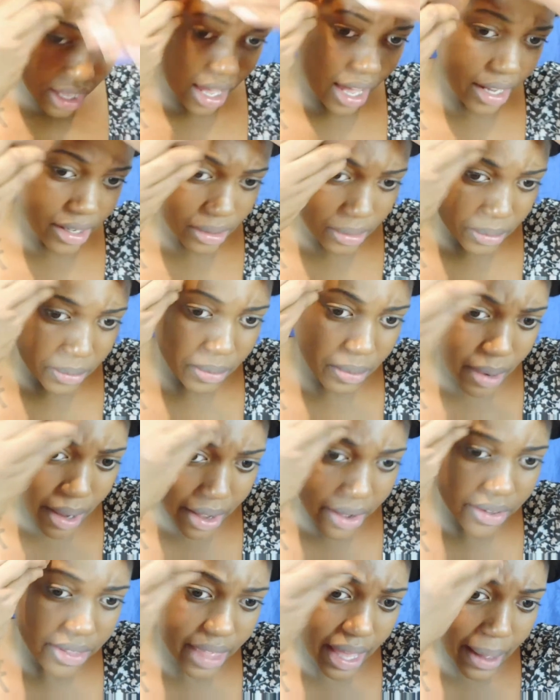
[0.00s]
I don't
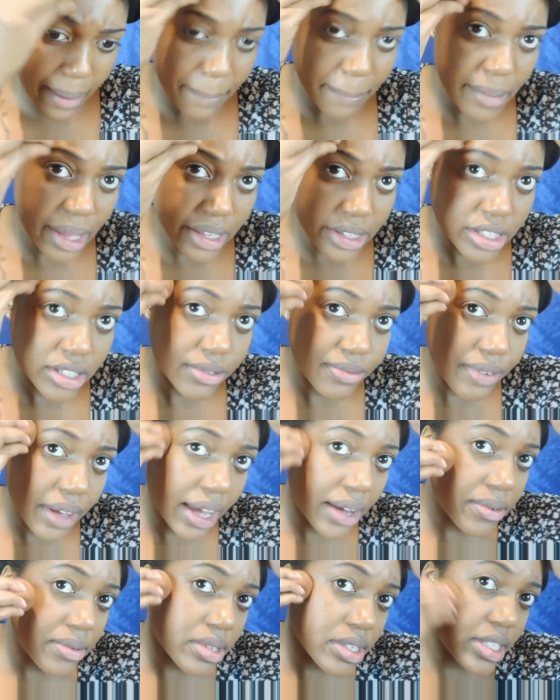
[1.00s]
wear that much
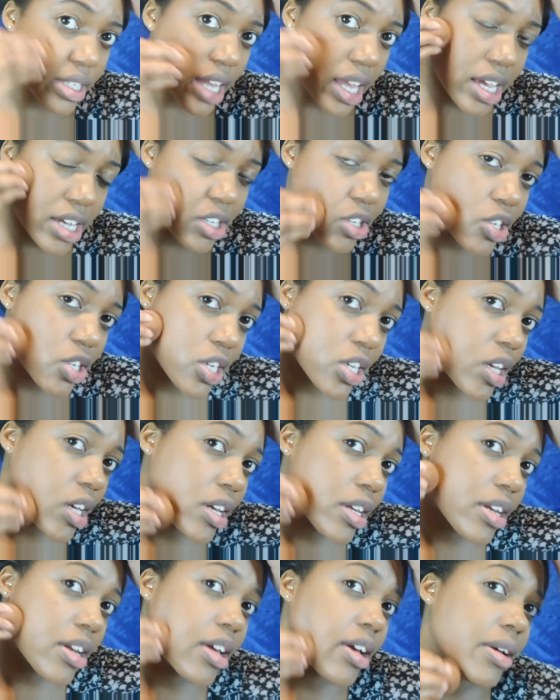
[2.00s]

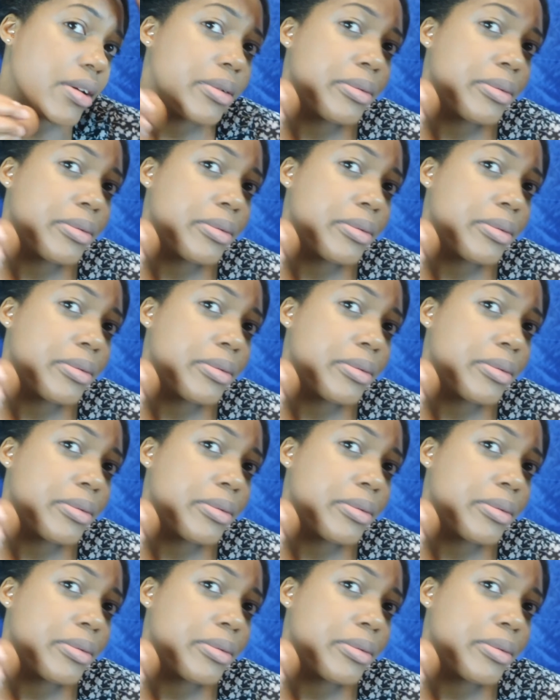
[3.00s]
foundation.